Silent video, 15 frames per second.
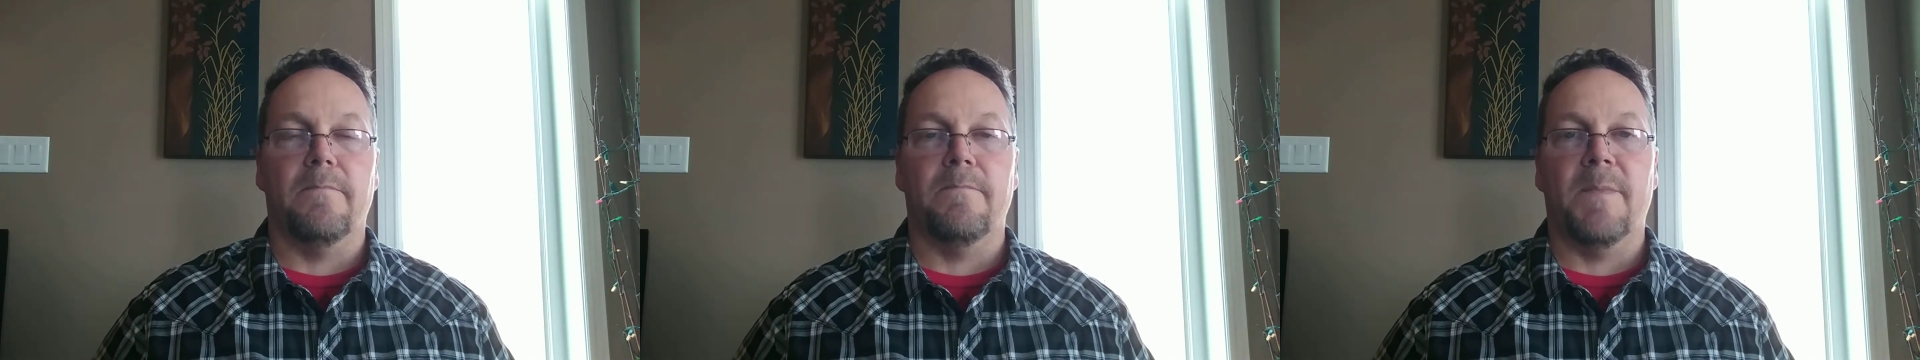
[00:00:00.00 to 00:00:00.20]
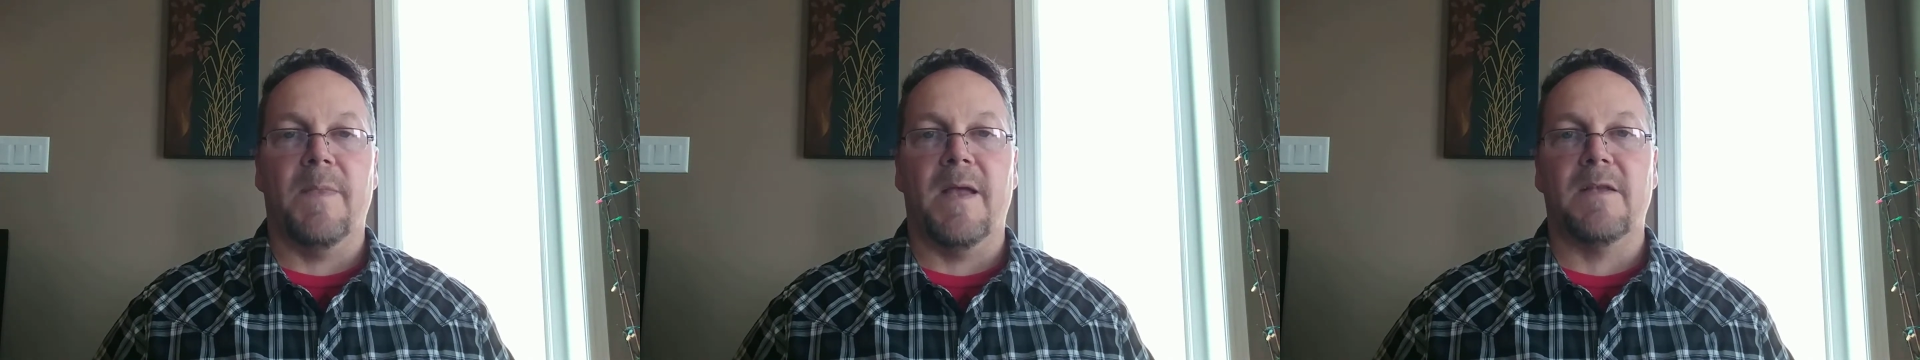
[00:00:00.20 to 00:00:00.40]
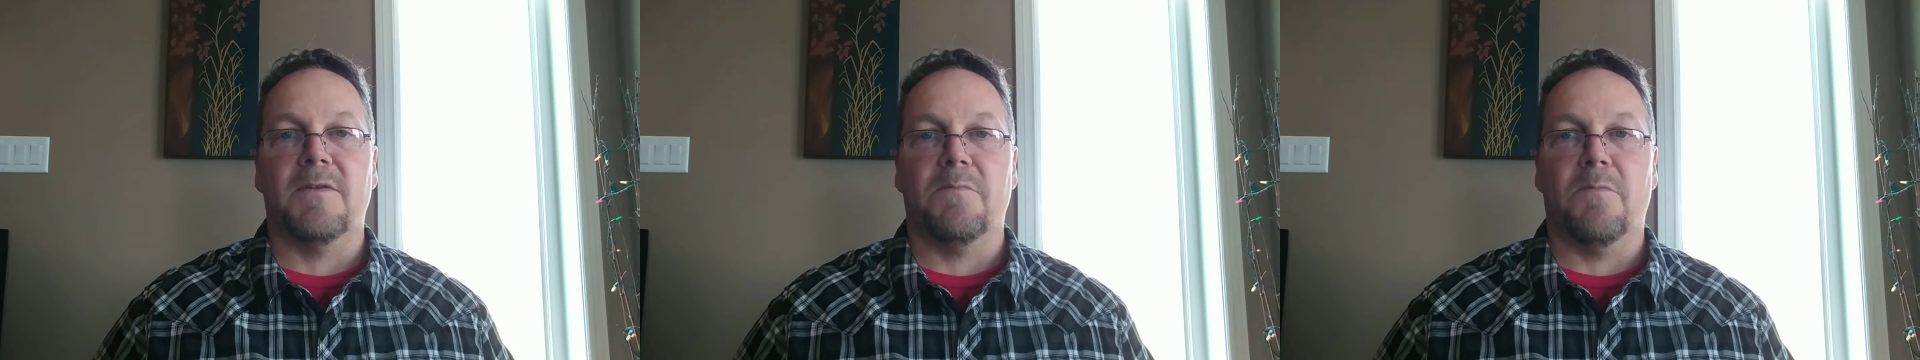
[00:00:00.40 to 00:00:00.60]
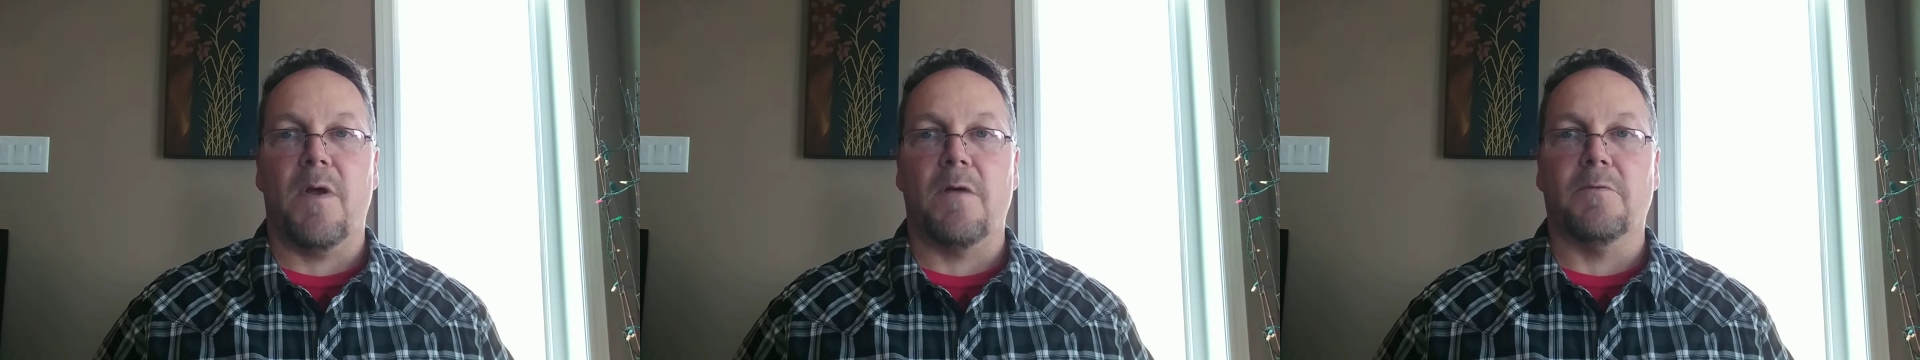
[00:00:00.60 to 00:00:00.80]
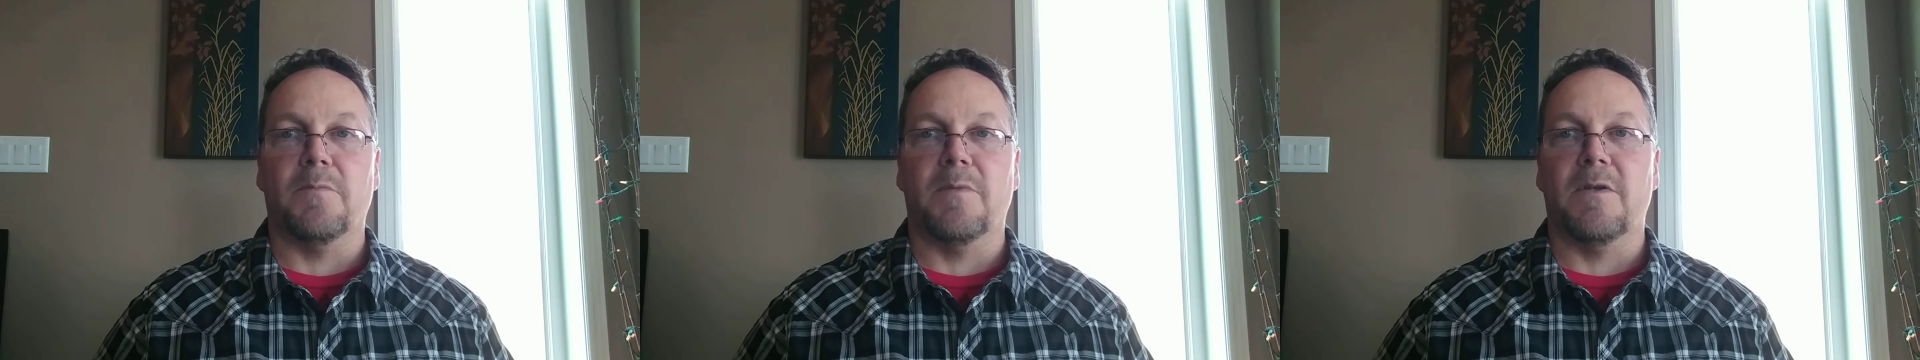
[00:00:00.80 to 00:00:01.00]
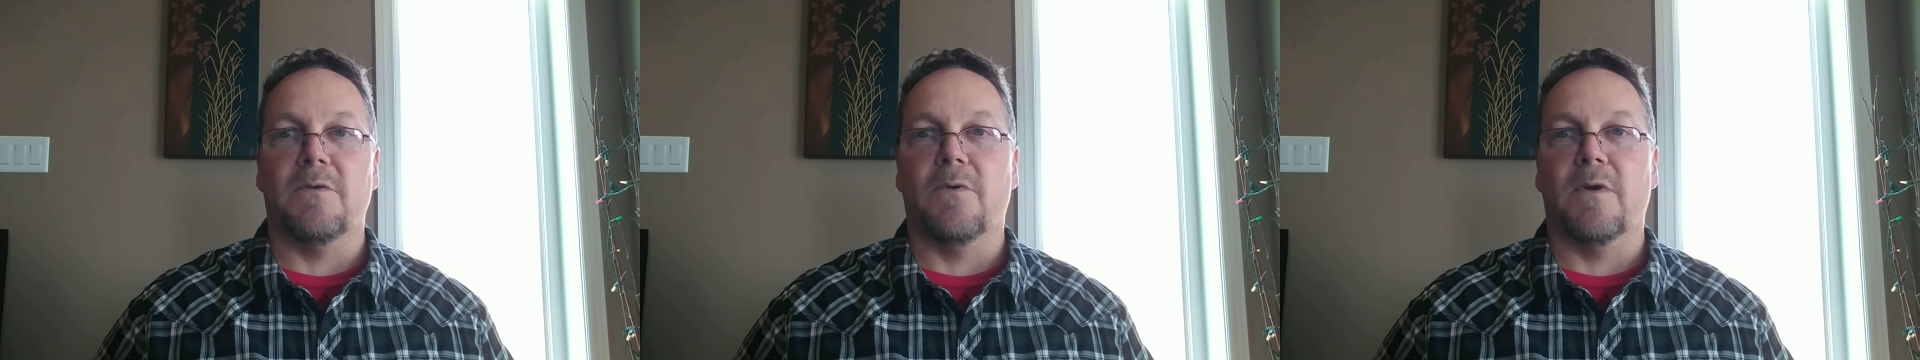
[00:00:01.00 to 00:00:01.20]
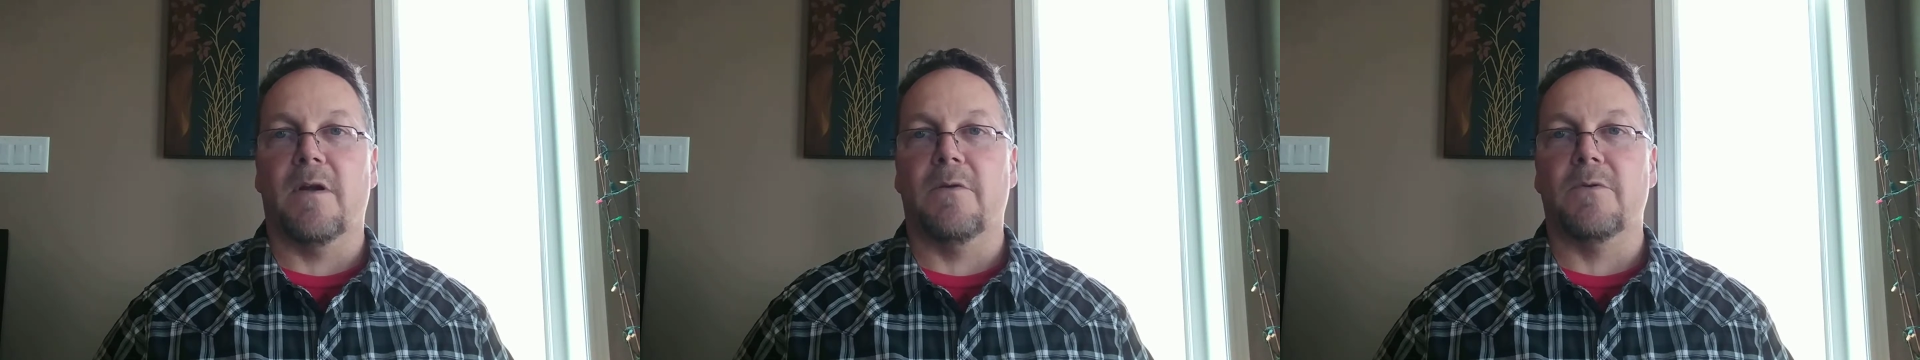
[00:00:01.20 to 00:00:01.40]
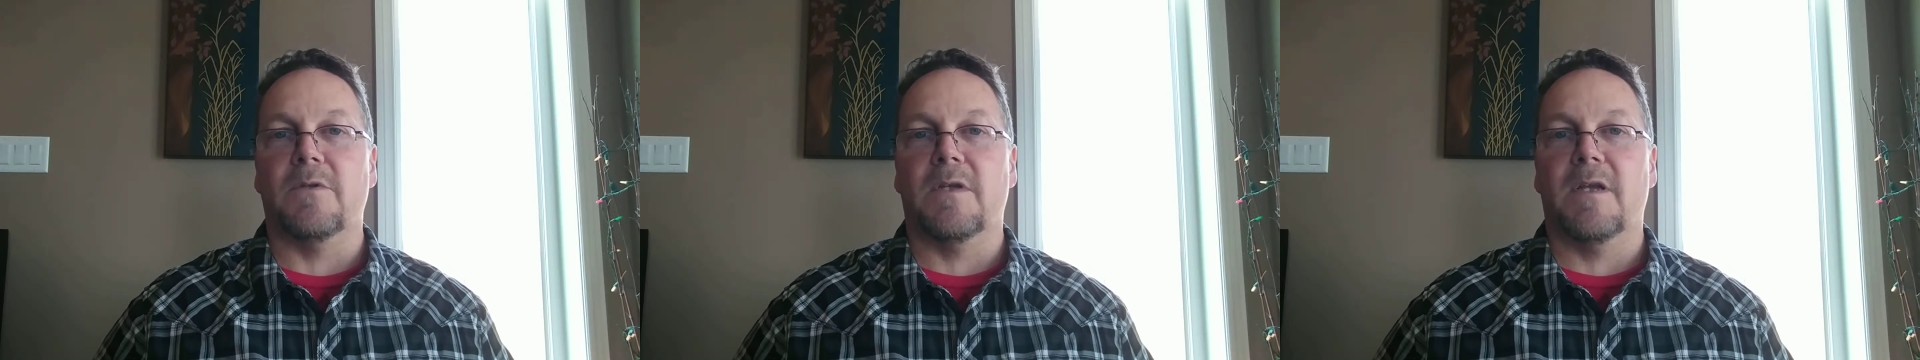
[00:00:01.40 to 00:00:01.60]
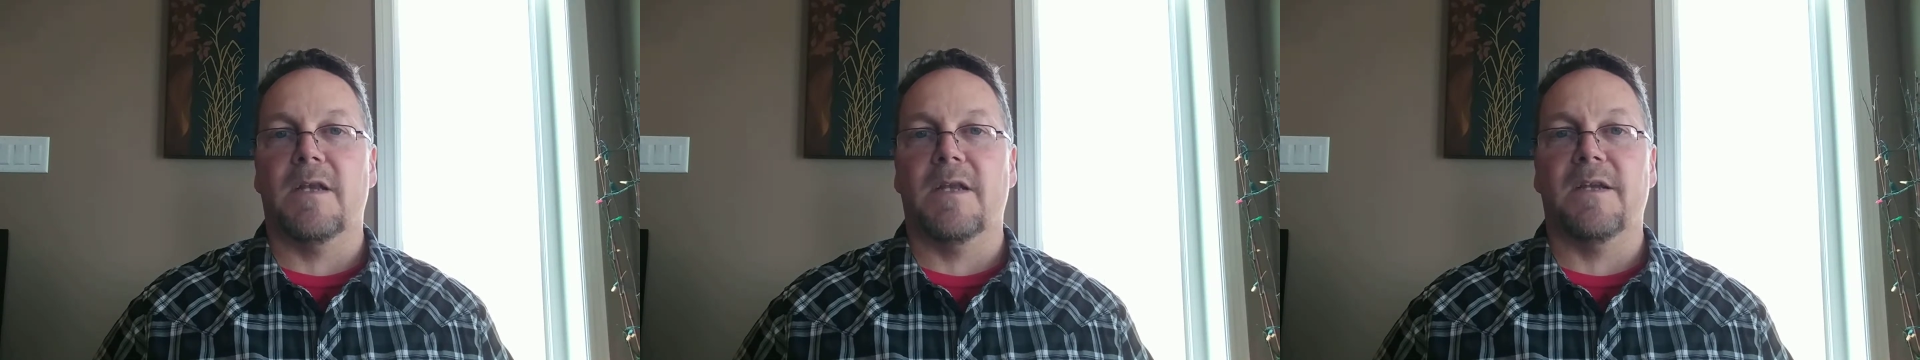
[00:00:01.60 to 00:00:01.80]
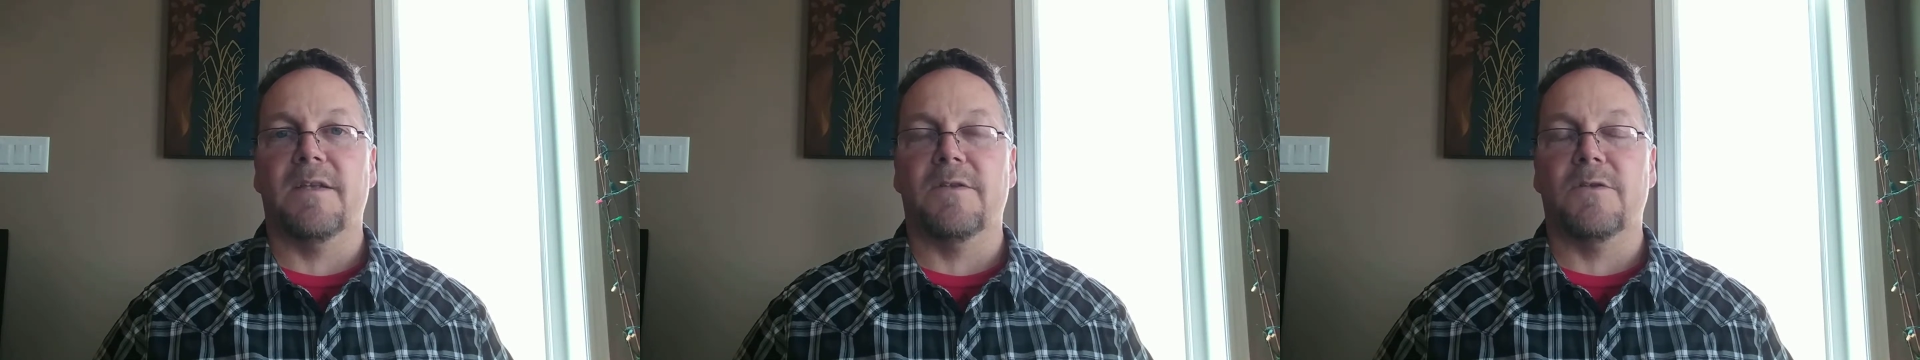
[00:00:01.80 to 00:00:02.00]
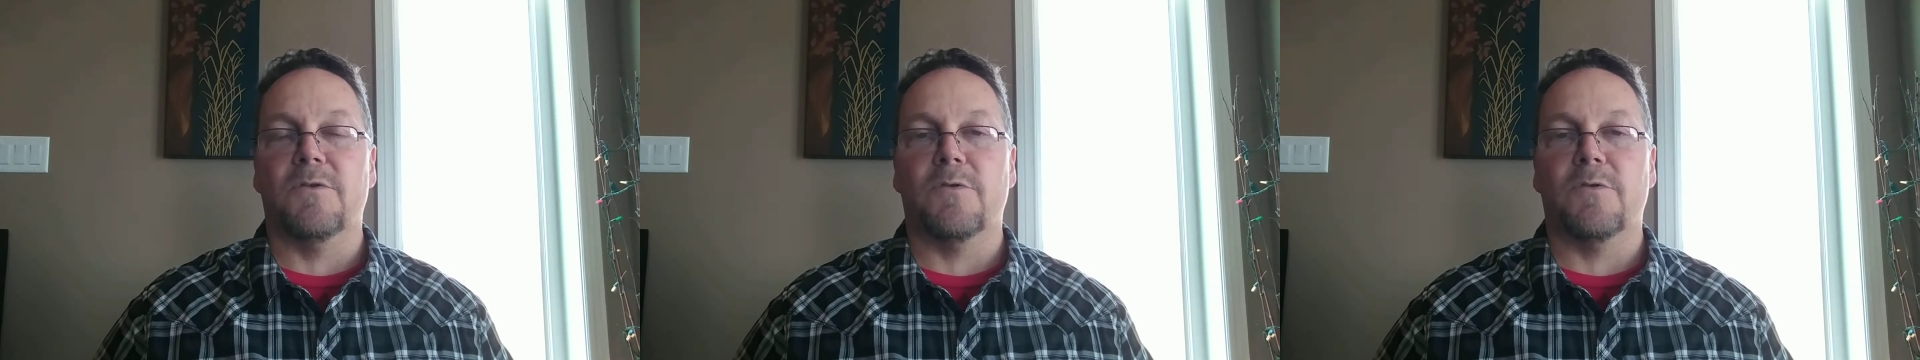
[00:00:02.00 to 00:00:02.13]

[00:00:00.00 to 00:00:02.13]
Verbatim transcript: that's probably where I was getting into